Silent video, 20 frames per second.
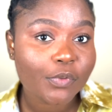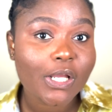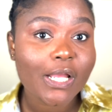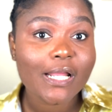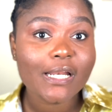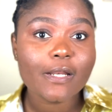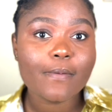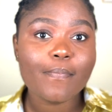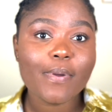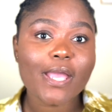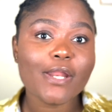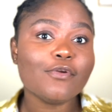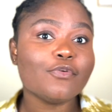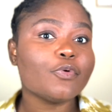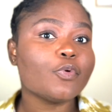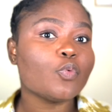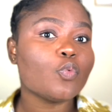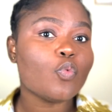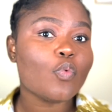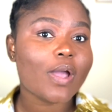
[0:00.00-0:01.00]
depending
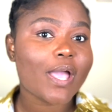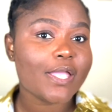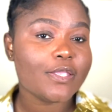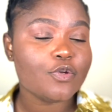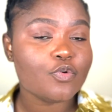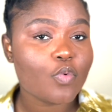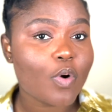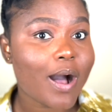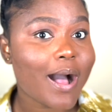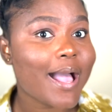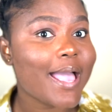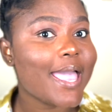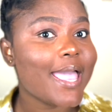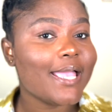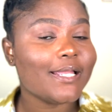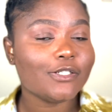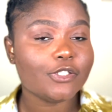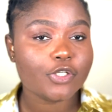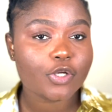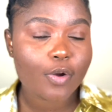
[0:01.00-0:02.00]
on where you are
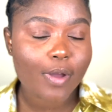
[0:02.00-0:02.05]
and your